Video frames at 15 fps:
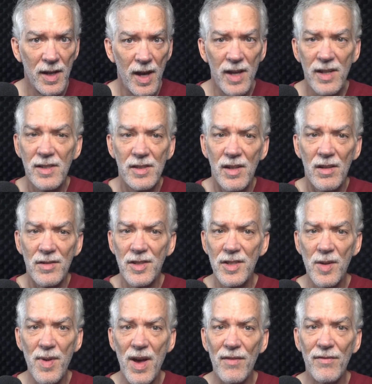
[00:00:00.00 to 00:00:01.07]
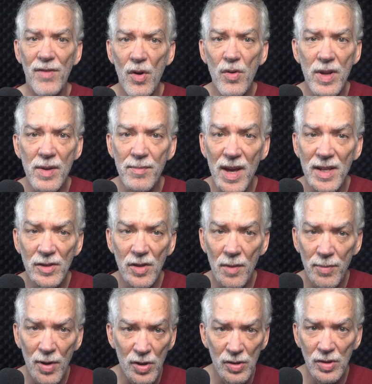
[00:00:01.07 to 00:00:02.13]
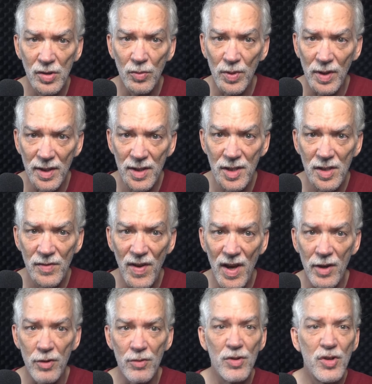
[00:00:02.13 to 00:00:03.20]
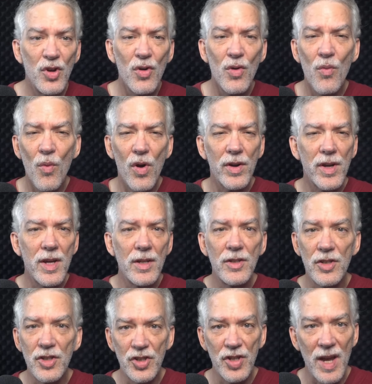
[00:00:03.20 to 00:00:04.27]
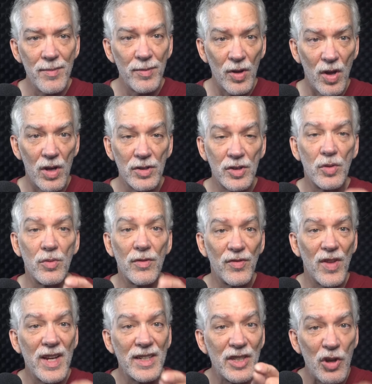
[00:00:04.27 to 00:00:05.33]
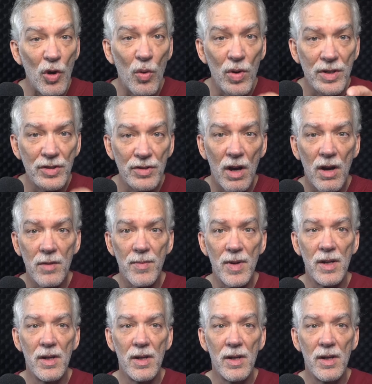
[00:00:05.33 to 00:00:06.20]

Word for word: And it's not just about voting based on personal religious values. You're working to shape laws to reflect your dogma.